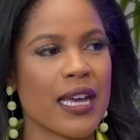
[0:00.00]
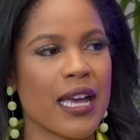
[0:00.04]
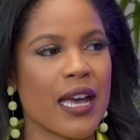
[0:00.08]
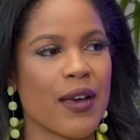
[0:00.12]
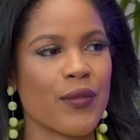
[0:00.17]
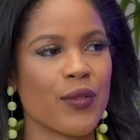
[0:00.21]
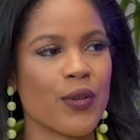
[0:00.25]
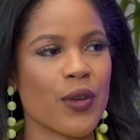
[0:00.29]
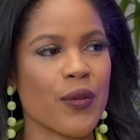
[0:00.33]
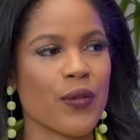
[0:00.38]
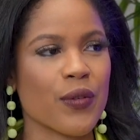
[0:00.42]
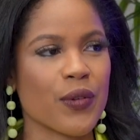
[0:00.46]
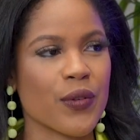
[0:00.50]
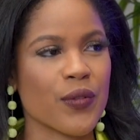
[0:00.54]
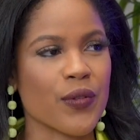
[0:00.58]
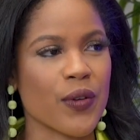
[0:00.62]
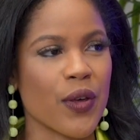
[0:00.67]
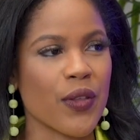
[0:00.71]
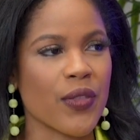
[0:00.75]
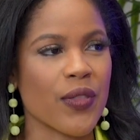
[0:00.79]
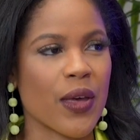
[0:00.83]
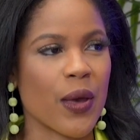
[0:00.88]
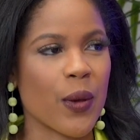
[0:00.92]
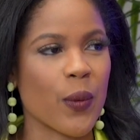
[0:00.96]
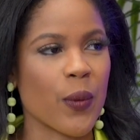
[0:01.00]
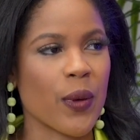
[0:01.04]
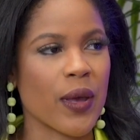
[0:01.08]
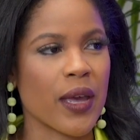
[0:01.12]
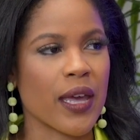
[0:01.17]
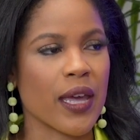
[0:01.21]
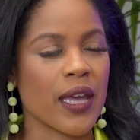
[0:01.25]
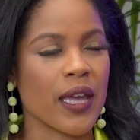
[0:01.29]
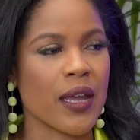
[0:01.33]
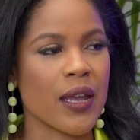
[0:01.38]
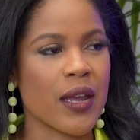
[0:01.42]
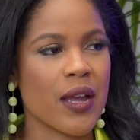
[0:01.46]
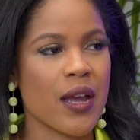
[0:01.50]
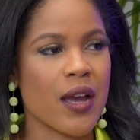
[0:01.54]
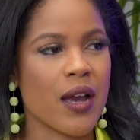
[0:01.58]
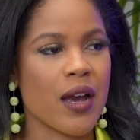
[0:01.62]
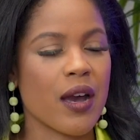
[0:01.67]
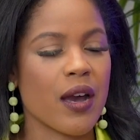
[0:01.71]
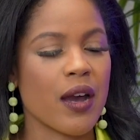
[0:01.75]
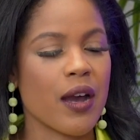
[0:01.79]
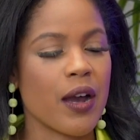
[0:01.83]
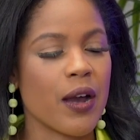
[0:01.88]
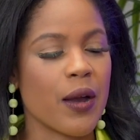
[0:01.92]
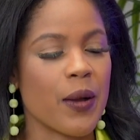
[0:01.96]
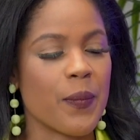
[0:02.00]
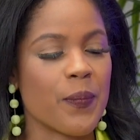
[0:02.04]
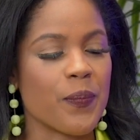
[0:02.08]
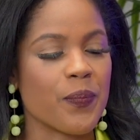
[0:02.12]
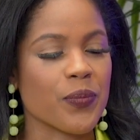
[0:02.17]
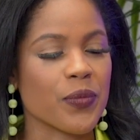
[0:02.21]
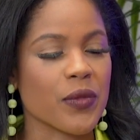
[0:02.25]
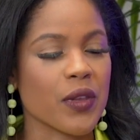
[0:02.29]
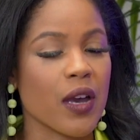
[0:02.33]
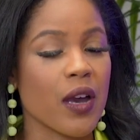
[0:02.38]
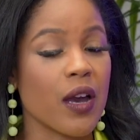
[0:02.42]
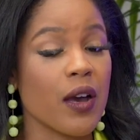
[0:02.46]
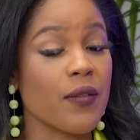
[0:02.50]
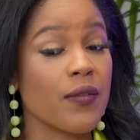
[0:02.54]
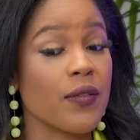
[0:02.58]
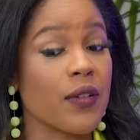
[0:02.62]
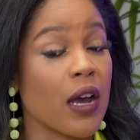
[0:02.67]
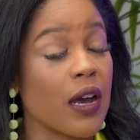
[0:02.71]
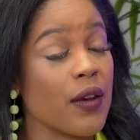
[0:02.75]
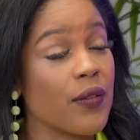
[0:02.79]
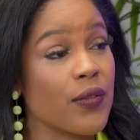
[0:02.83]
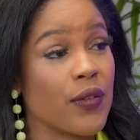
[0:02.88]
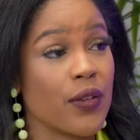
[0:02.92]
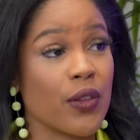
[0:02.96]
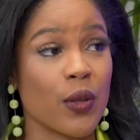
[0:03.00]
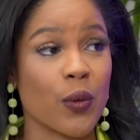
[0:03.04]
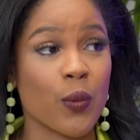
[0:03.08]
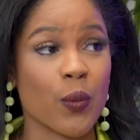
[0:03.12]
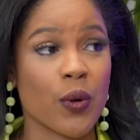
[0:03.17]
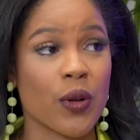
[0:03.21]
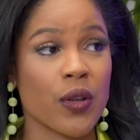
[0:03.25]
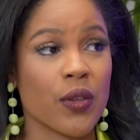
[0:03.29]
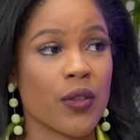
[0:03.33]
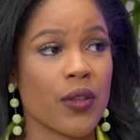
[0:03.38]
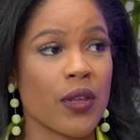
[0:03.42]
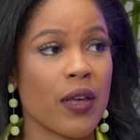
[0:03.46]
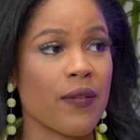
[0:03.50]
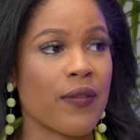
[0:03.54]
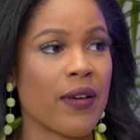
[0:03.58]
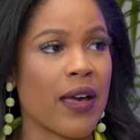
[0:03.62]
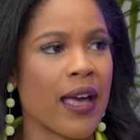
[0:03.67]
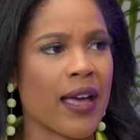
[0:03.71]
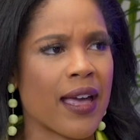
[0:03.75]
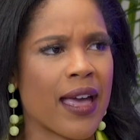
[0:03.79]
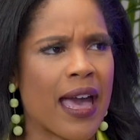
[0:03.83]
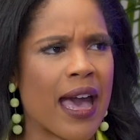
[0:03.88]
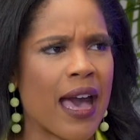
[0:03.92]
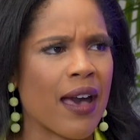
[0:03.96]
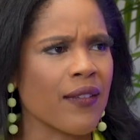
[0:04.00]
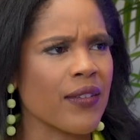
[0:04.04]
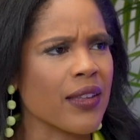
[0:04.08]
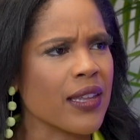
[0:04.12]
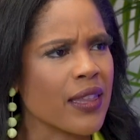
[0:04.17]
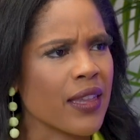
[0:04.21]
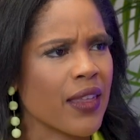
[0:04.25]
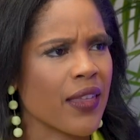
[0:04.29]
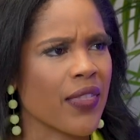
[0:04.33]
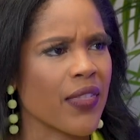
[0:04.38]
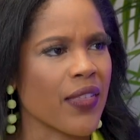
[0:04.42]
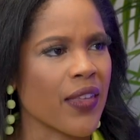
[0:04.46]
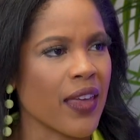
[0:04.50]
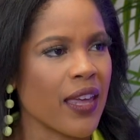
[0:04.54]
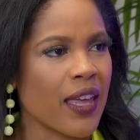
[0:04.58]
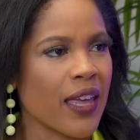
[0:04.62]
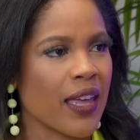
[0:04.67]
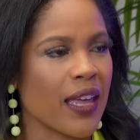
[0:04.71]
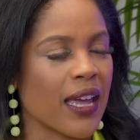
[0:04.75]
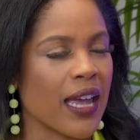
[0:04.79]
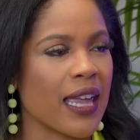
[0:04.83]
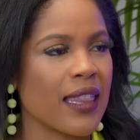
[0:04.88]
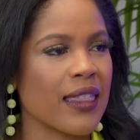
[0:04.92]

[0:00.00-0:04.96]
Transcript: have you ever felt that way of not feeling worthy of having the thing?